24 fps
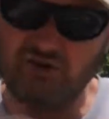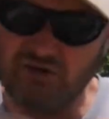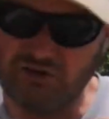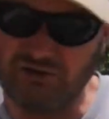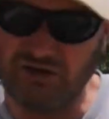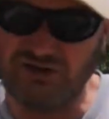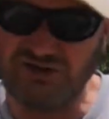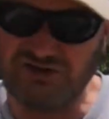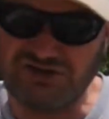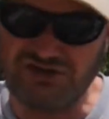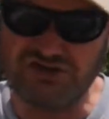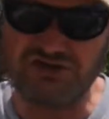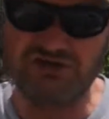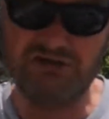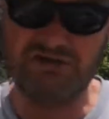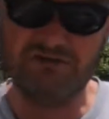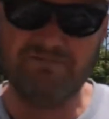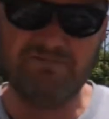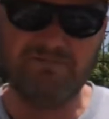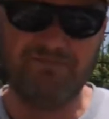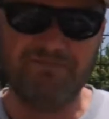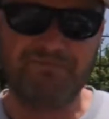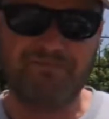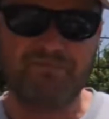crunchy.
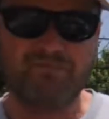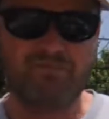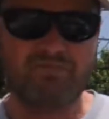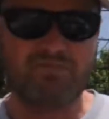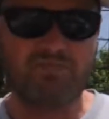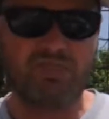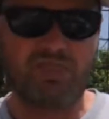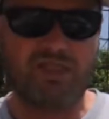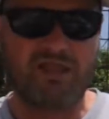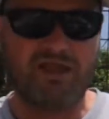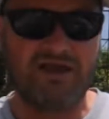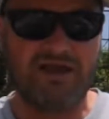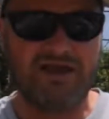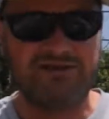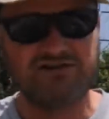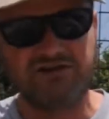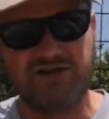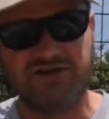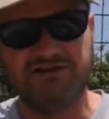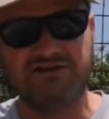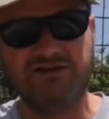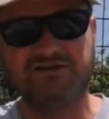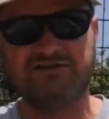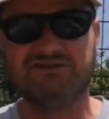Actually,
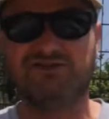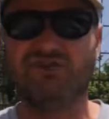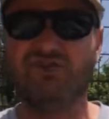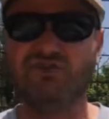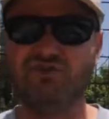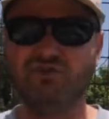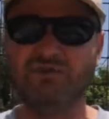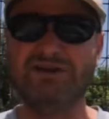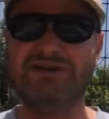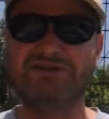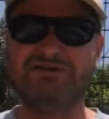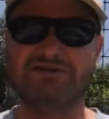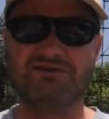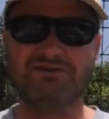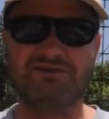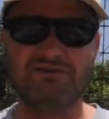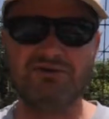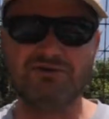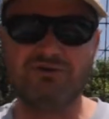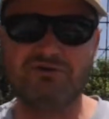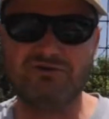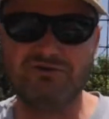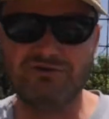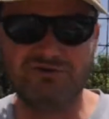I can taste a little sweetness
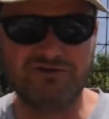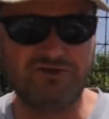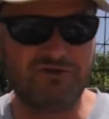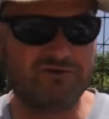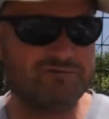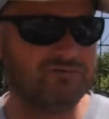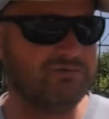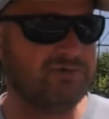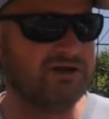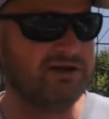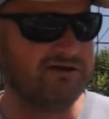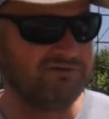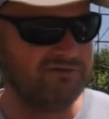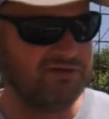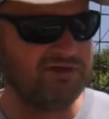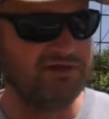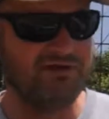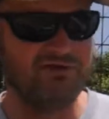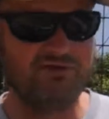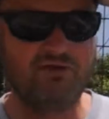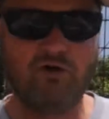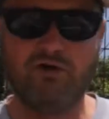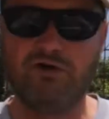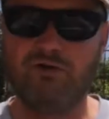too, so
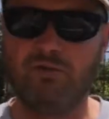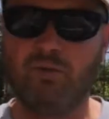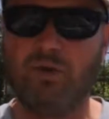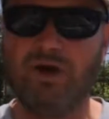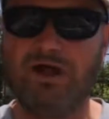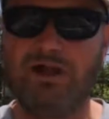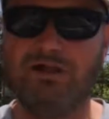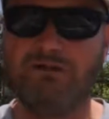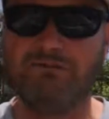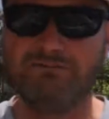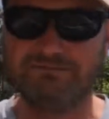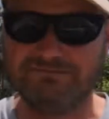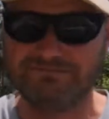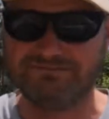everything's going well.